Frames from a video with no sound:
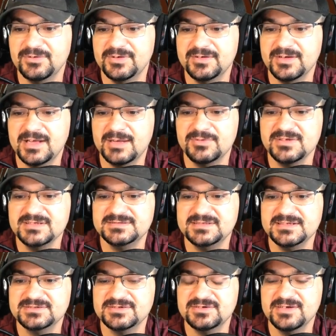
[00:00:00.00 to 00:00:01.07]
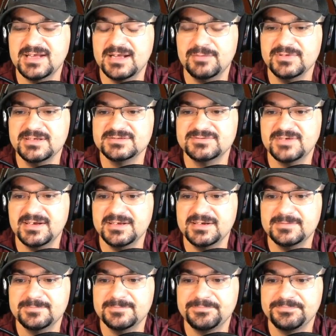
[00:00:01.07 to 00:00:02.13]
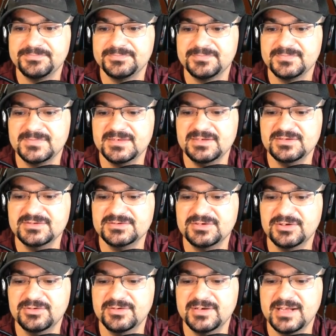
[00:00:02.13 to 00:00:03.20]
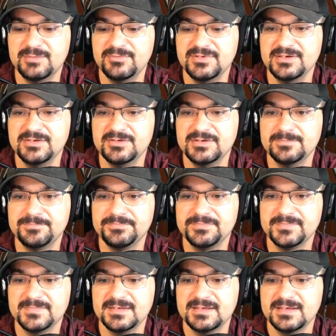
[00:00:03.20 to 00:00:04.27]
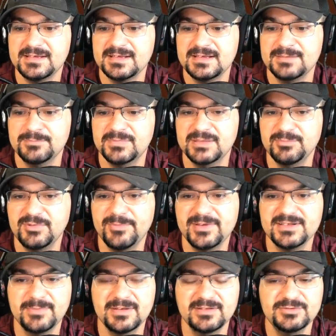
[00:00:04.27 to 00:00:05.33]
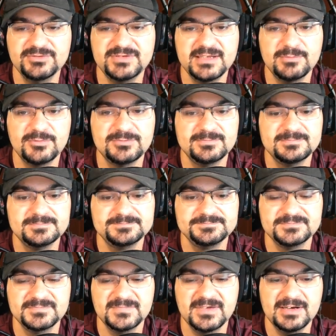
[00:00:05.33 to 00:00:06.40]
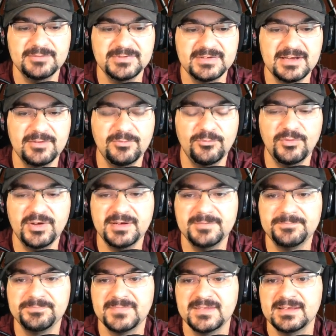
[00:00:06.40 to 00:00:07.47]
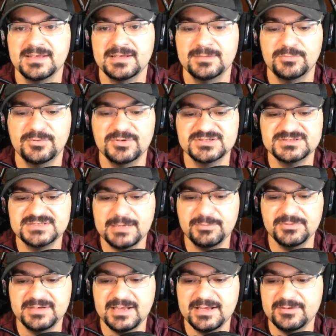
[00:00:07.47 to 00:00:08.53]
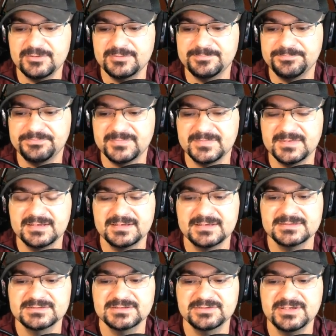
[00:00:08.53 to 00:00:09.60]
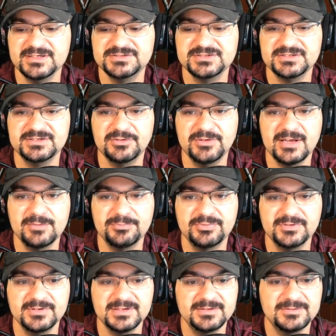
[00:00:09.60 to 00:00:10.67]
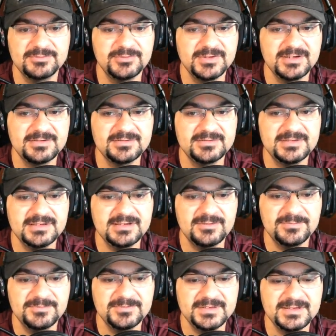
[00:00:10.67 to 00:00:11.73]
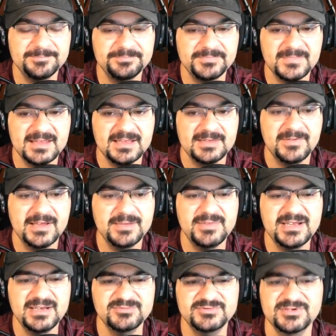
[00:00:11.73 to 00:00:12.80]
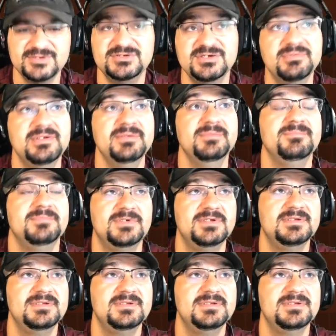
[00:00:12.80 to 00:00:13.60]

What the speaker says: go to anomalies. These are anomalies right here. You can go to anomaly and do it. But let me go back to my loot table. All right, we got one more stabber down. So he should go down pretty quickly, hopefully. If I had medium drones, he'd been